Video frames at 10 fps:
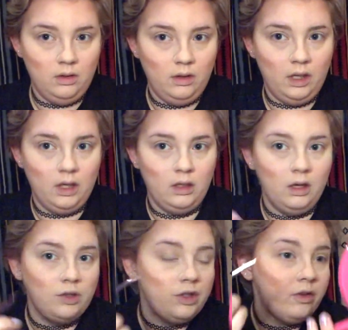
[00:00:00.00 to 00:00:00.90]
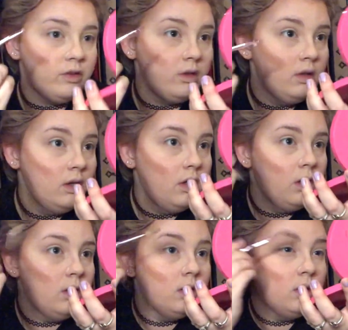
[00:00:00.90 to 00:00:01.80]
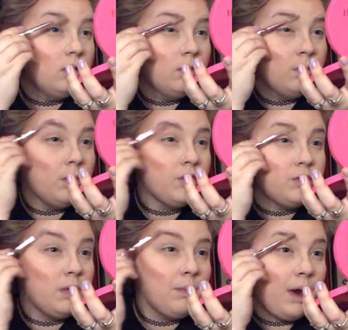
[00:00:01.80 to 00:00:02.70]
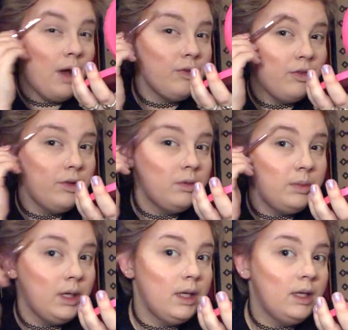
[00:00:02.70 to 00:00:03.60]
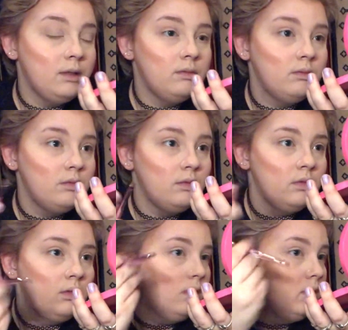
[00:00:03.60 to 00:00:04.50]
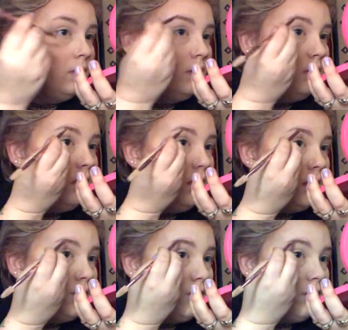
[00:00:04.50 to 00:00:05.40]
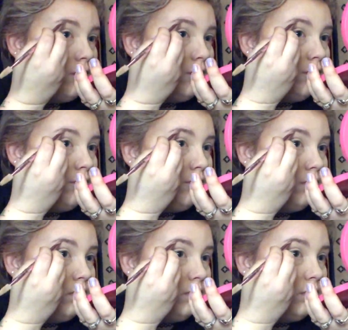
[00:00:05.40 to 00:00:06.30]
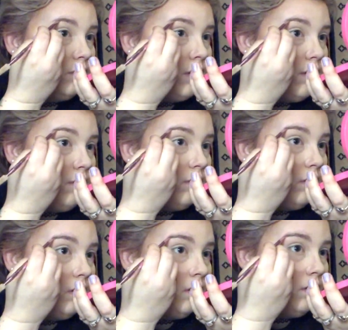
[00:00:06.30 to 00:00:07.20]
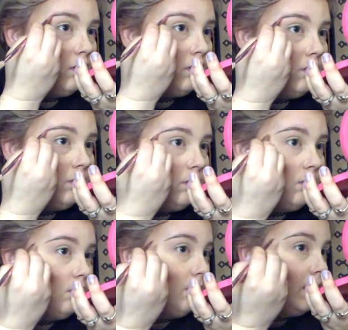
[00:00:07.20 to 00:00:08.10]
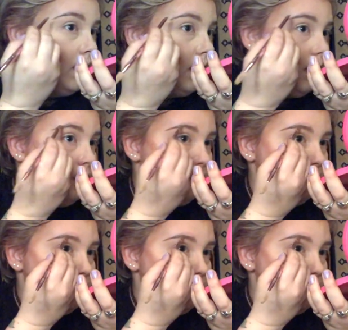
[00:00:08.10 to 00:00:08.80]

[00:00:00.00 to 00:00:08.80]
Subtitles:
And then I just brush my brows a little bit, and I just trace it, bring it out.